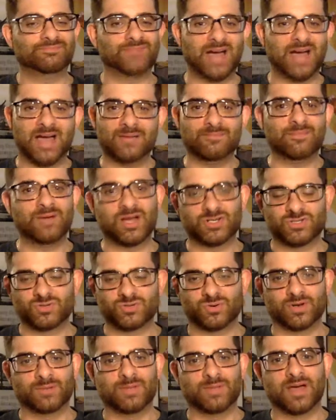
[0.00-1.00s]
I'm not
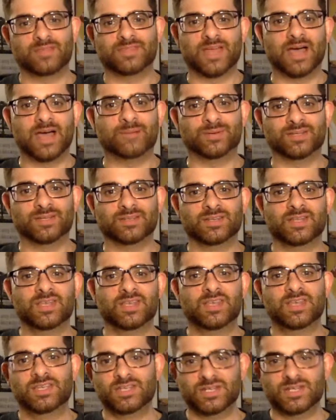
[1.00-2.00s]
sure about that, but
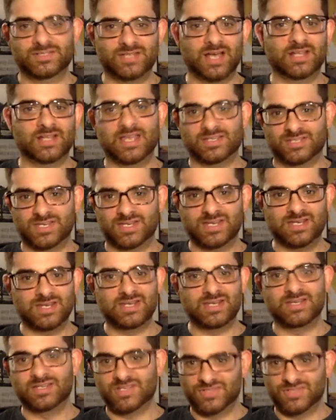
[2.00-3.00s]
you could tell
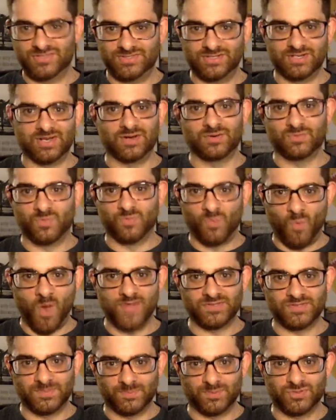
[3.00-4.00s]
he just, you know,
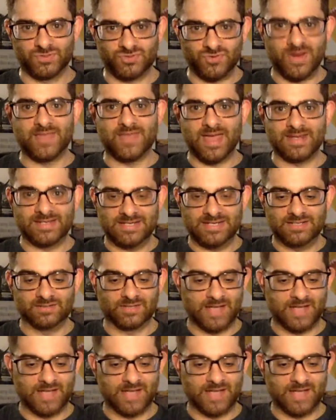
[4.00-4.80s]
wants to portray that heel